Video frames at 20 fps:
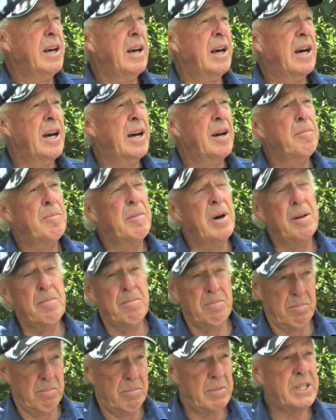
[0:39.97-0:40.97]

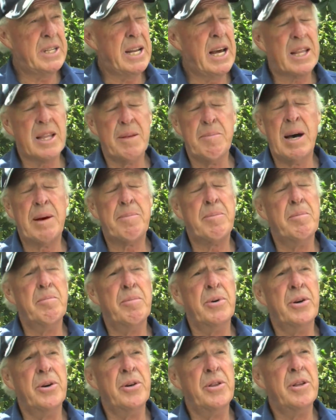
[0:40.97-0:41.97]
and stack them up
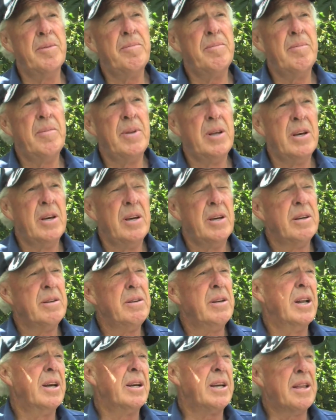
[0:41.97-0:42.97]
and burn them,
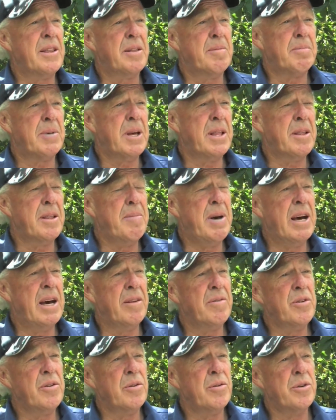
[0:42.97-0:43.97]
get them
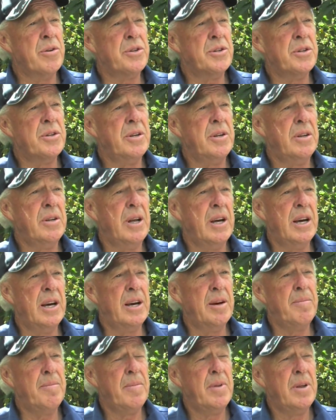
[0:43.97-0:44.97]
out of the orchard.
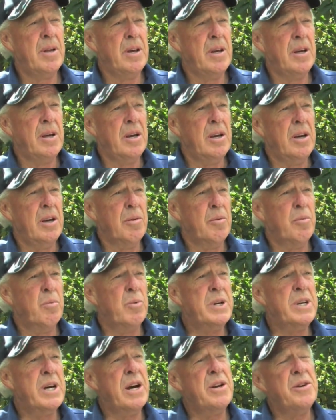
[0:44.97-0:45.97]

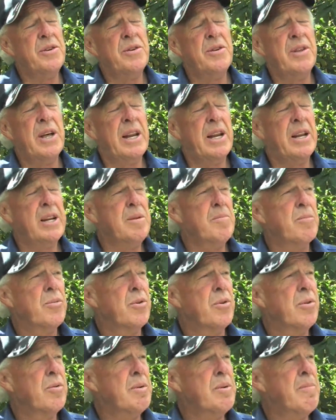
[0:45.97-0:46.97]
We don't do that
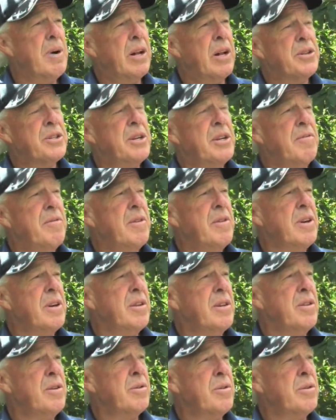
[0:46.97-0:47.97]
anymore. We mulch
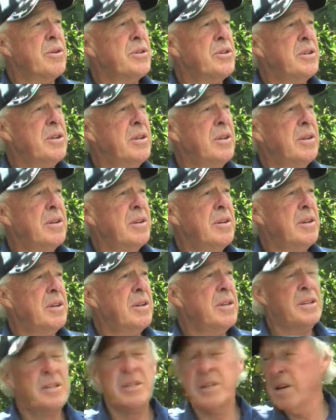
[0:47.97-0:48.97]
everything in the orchard.
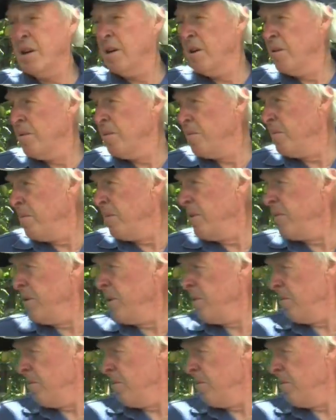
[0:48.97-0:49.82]
So if